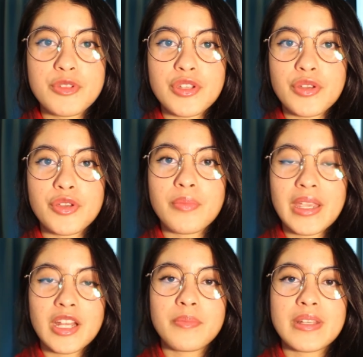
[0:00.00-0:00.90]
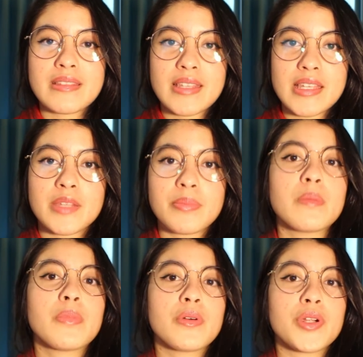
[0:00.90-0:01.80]
so you may not be seeing the
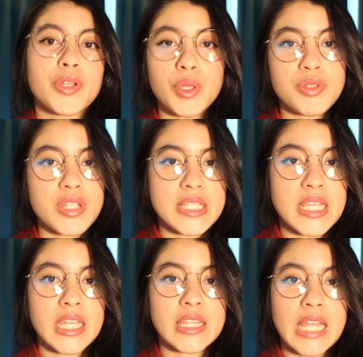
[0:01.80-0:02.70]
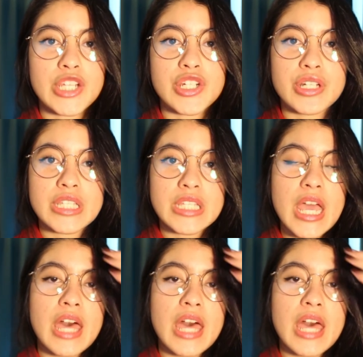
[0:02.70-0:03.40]
people you're used to seeing in lectures.